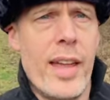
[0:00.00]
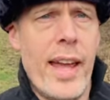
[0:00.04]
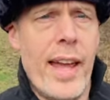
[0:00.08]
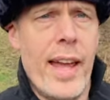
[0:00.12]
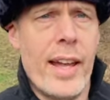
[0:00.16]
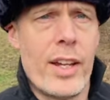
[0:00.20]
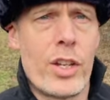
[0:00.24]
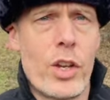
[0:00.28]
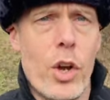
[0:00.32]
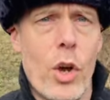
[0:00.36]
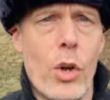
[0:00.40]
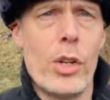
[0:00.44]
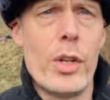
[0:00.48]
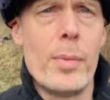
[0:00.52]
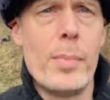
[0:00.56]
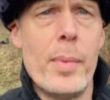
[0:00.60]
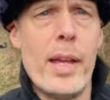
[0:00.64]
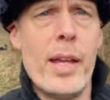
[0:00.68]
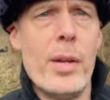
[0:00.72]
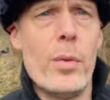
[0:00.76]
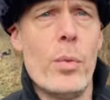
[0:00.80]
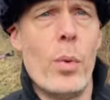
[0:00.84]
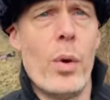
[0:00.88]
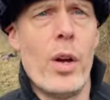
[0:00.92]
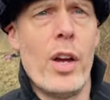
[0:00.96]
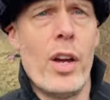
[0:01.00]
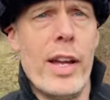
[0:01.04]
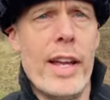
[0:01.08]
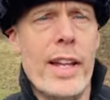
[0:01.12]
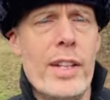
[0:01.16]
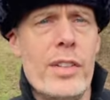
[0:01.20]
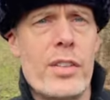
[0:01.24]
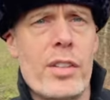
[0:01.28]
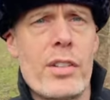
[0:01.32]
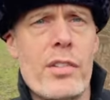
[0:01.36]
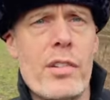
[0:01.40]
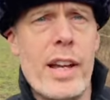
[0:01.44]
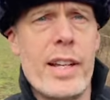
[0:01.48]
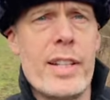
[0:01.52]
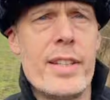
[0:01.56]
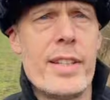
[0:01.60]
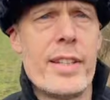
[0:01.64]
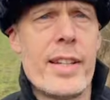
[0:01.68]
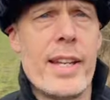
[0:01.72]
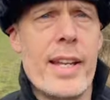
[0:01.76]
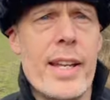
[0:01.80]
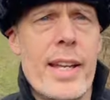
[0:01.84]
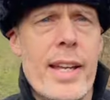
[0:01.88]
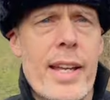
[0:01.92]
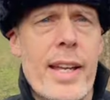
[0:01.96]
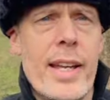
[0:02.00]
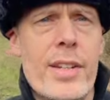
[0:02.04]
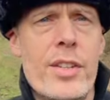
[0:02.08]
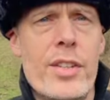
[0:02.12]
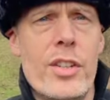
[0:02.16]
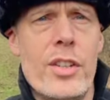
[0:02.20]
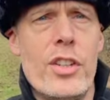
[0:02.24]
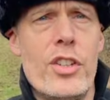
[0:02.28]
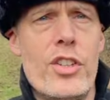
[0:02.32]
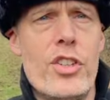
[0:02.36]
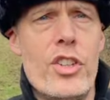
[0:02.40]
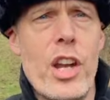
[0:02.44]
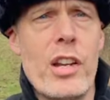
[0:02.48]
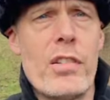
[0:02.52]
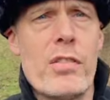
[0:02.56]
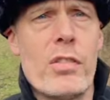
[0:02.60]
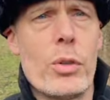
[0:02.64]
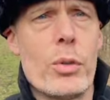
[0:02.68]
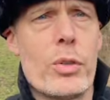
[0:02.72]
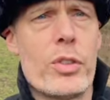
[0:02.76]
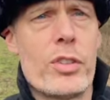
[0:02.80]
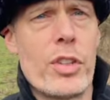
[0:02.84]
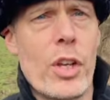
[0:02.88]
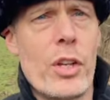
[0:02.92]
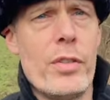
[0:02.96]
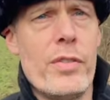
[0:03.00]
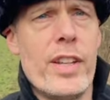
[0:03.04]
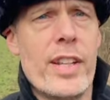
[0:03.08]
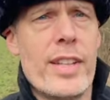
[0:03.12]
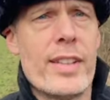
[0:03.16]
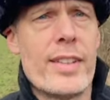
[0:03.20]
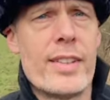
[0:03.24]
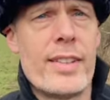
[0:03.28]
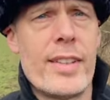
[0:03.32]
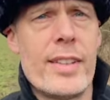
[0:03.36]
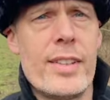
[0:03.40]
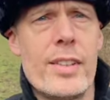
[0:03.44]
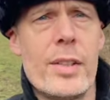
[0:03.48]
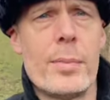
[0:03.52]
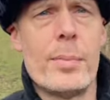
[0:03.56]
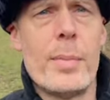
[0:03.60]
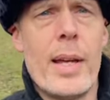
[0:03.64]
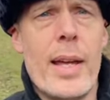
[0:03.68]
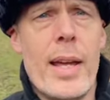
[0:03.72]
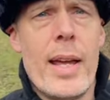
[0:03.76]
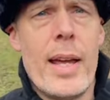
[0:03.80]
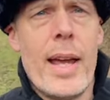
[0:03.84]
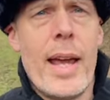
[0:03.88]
their economy were integrated into the general Soviet system,